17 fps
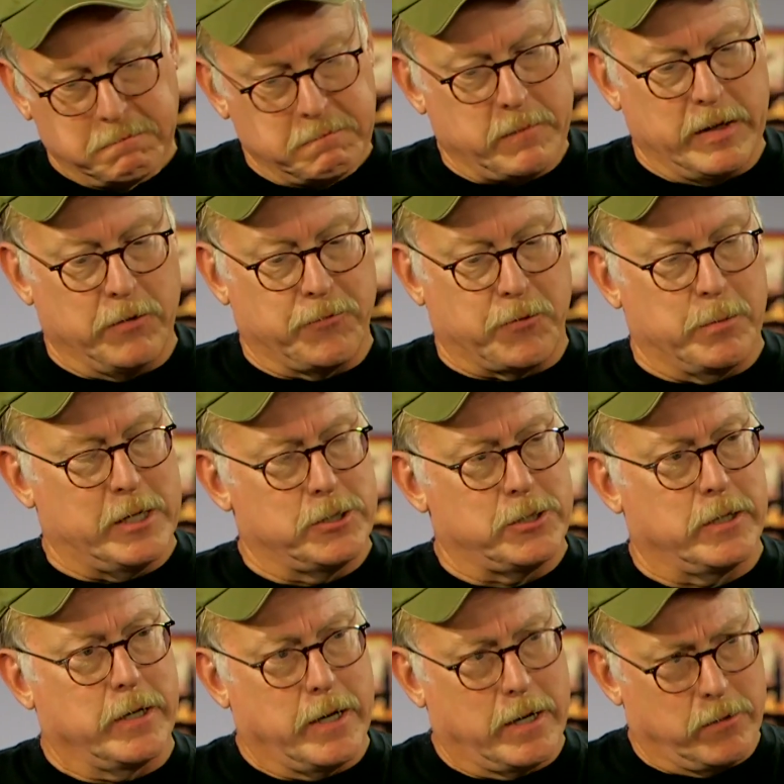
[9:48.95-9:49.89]
information
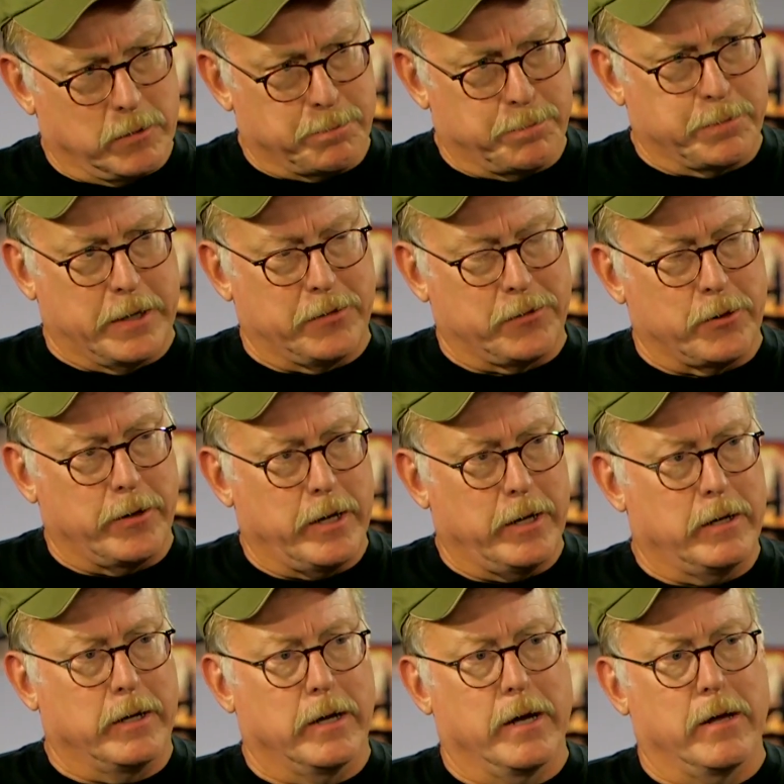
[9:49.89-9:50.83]
together, get their data
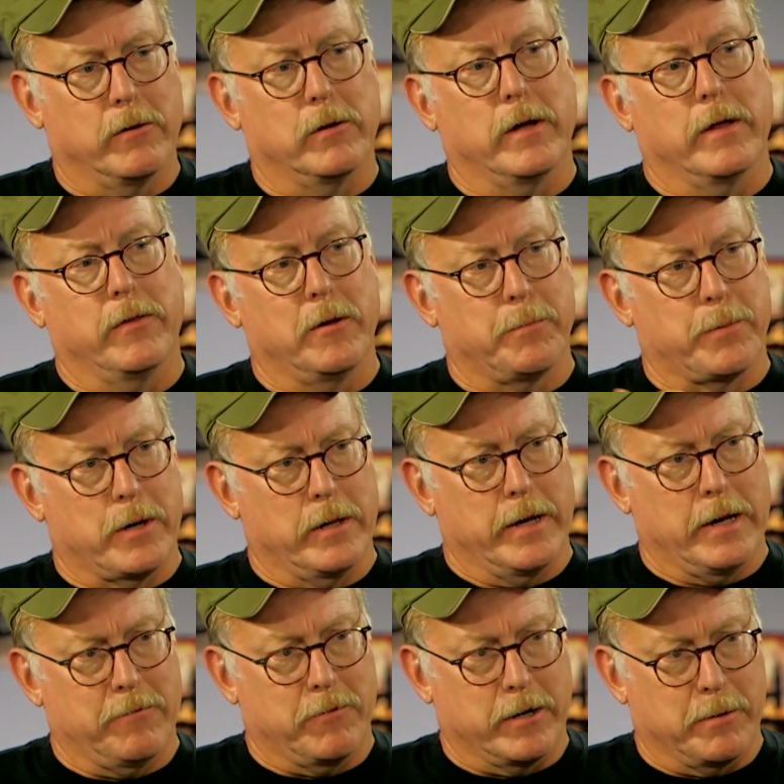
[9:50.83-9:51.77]
together, and then probably
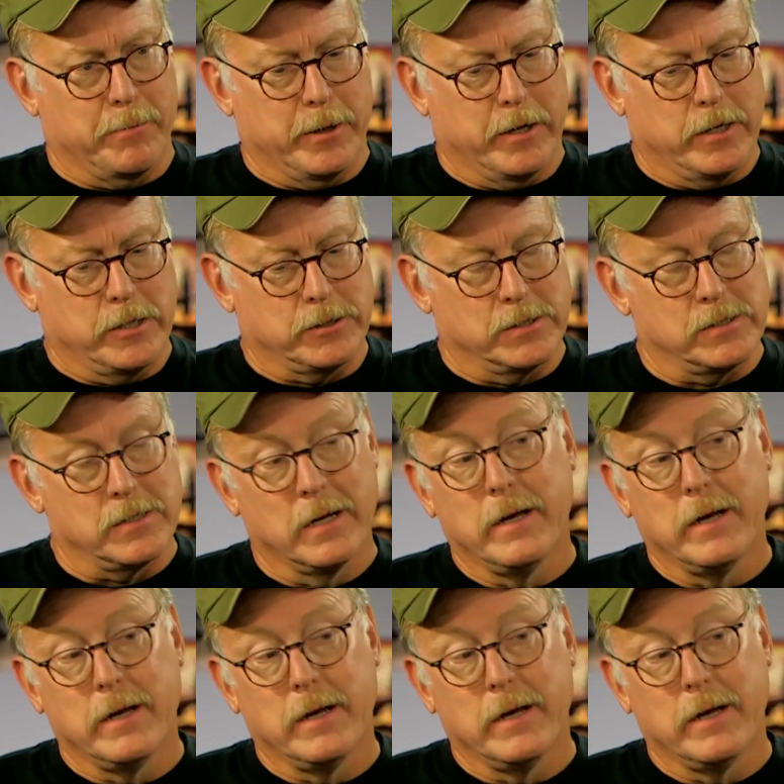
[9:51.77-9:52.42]
have recommendations.